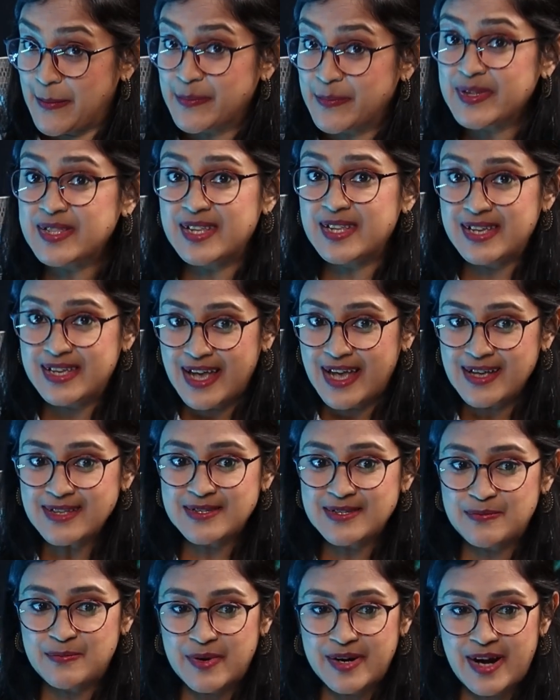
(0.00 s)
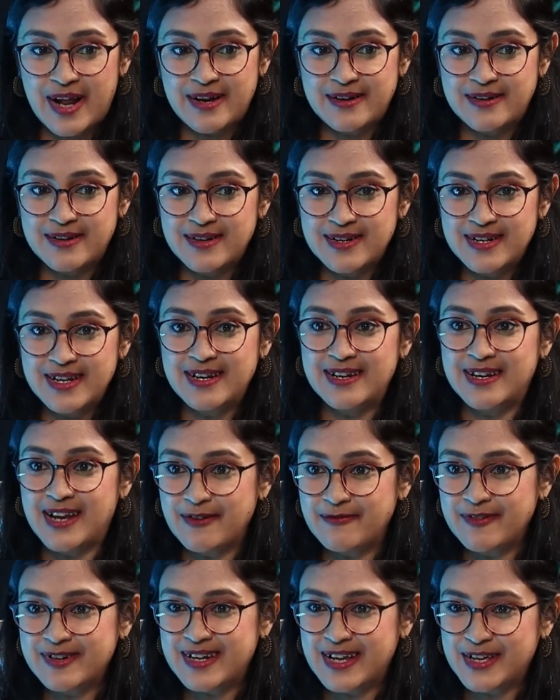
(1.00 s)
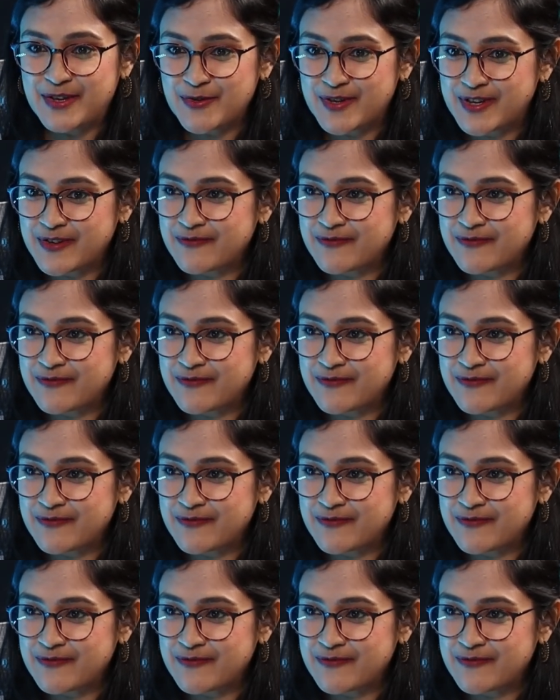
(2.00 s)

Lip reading: empathy, yes, but I really love it. Like, you